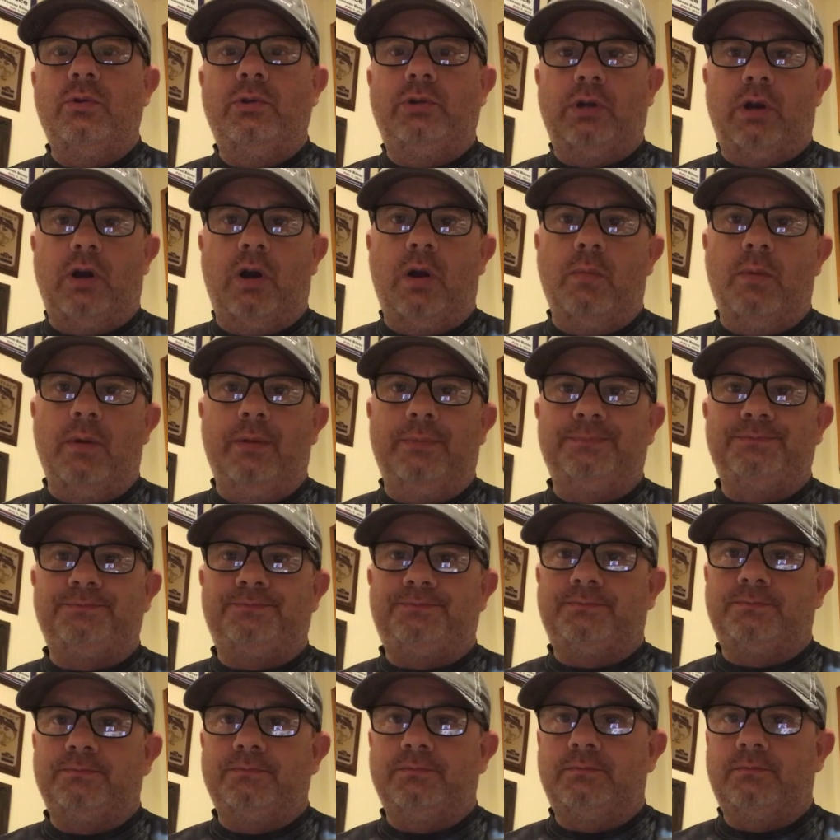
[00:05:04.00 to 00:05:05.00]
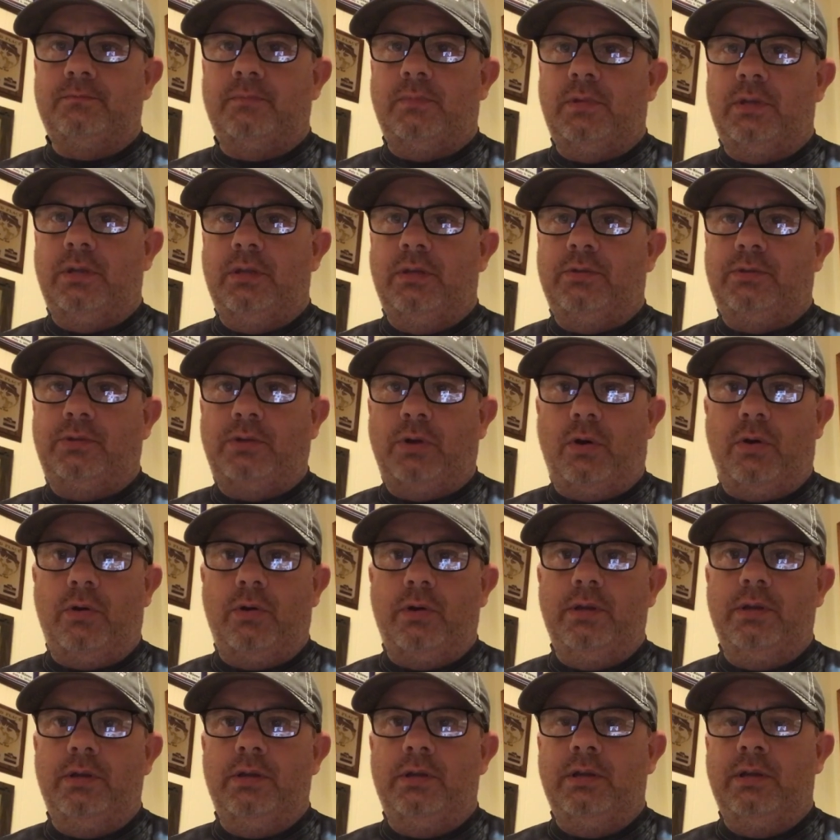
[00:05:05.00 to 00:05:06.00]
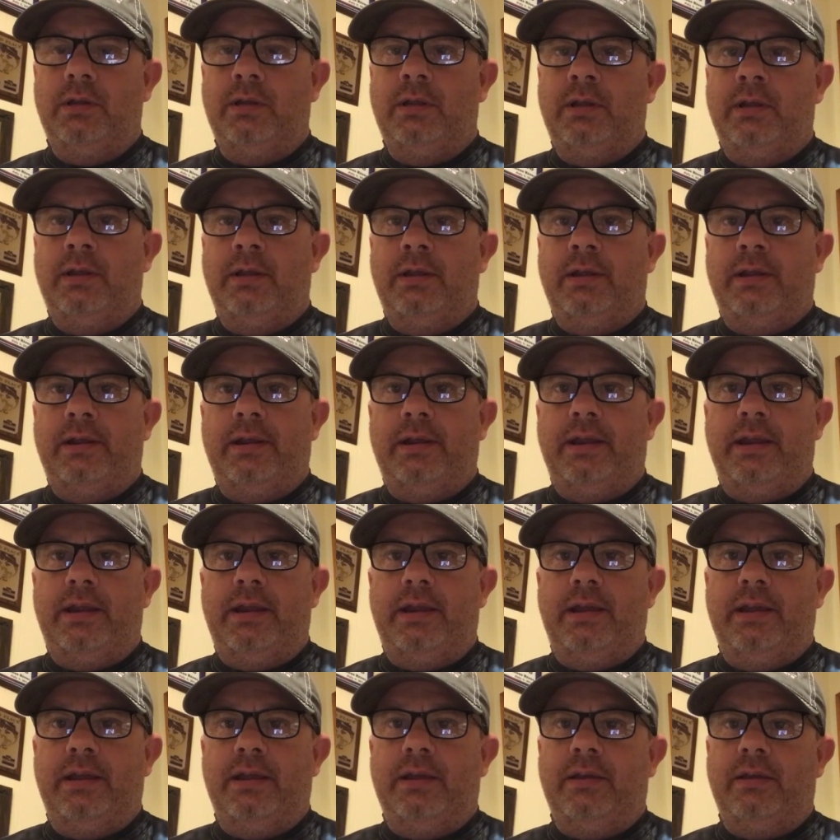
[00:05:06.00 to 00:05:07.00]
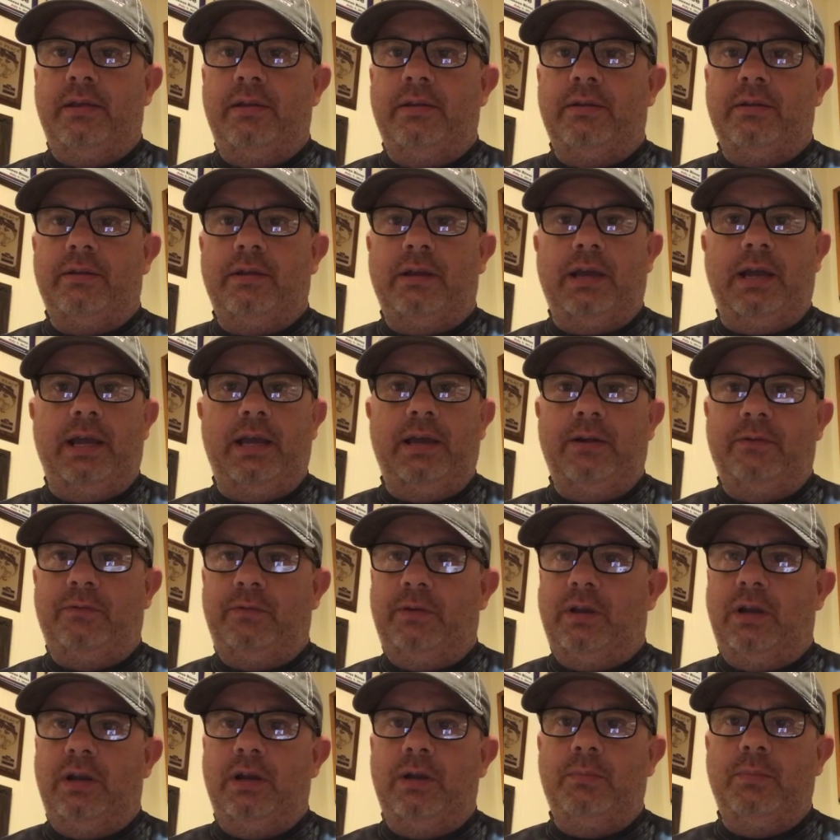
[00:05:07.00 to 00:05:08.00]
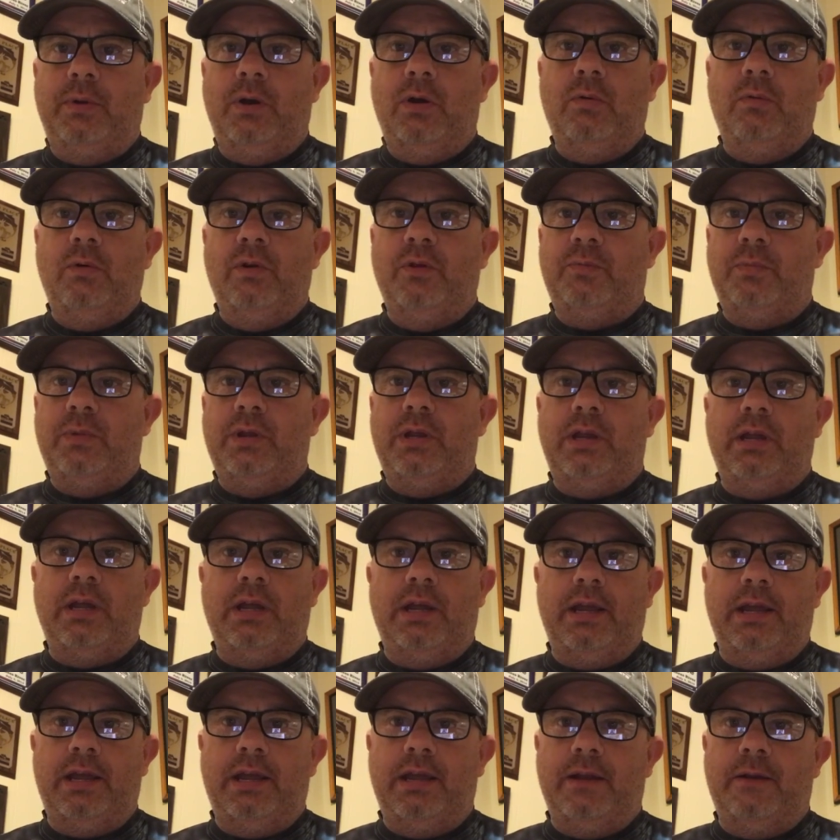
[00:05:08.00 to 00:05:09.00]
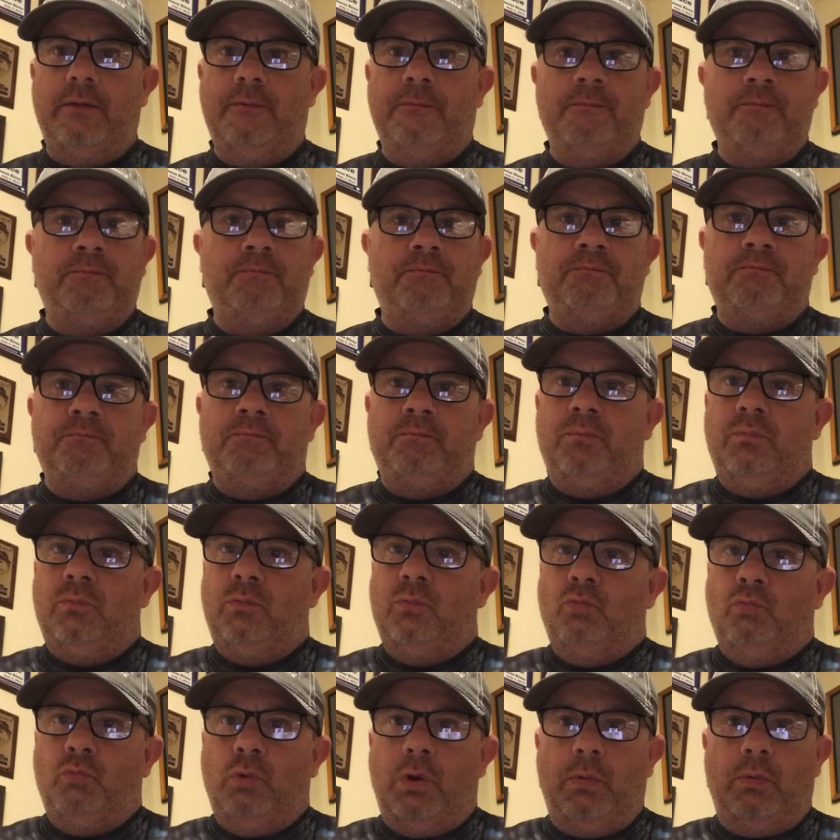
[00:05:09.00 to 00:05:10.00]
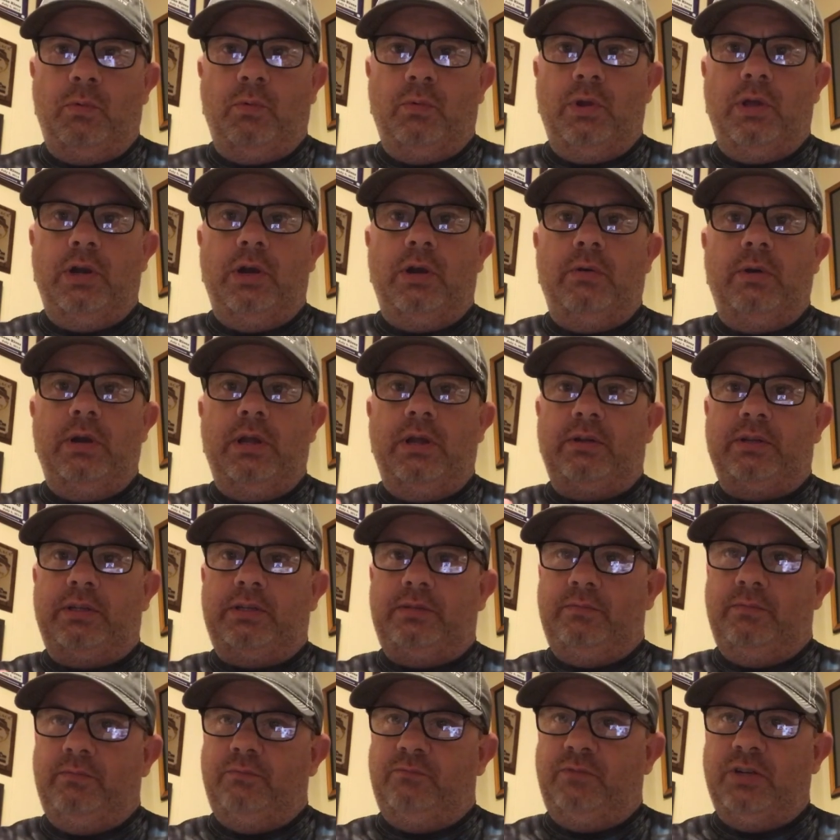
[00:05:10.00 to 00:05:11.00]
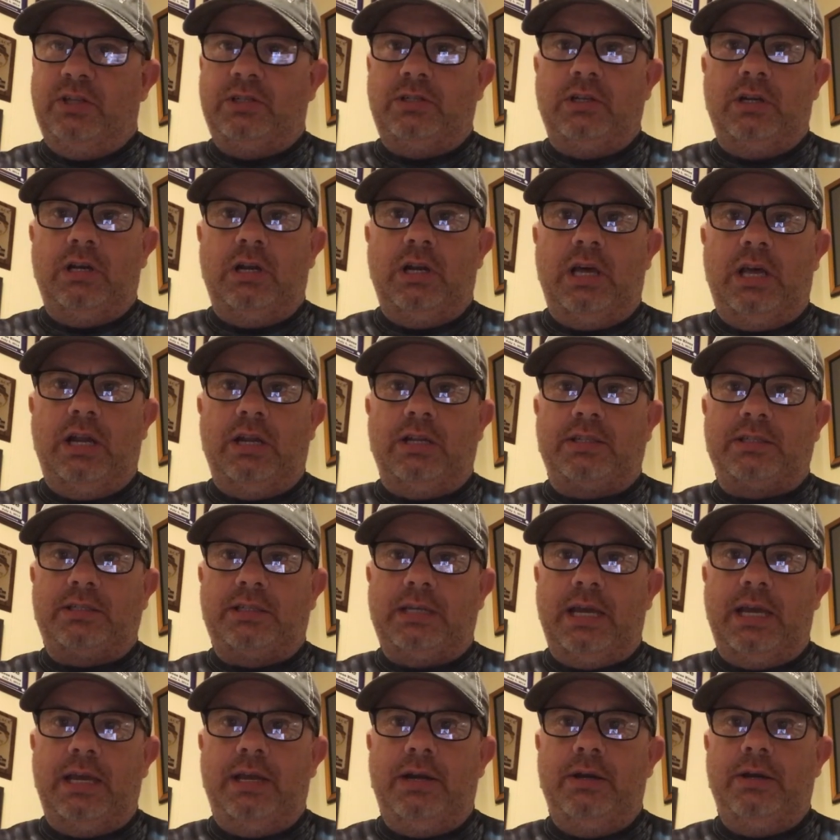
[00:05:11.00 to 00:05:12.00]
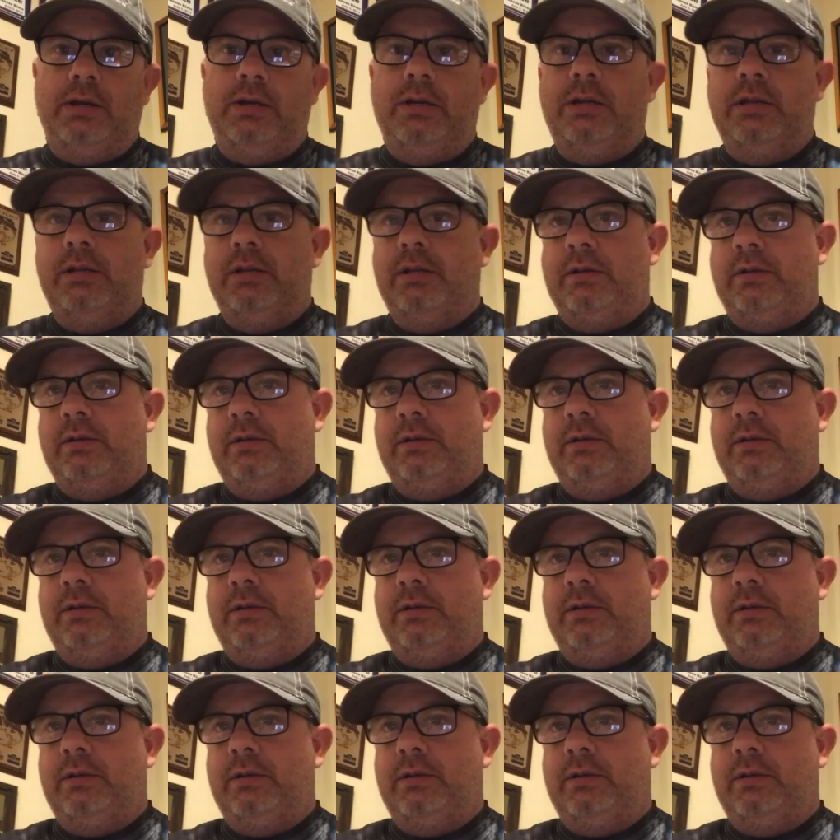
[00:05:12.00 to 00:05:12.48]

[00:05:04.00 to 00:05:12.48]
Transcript: the tournament started, and I had a fella in the boat with me, and we were running around fishing a lot of scattered